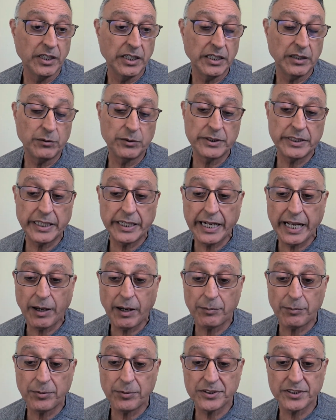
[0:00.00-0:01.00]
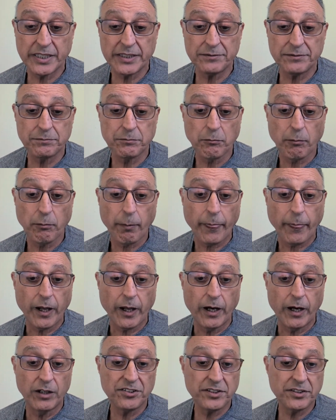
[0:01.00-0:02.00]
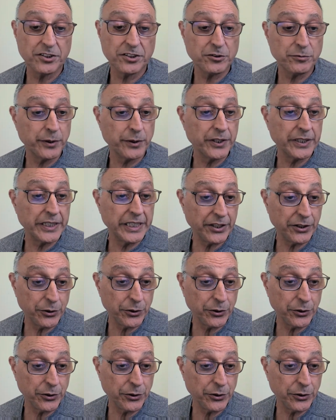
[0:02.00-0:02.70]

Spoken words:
And when that happens, then all of a sudden it's bigger than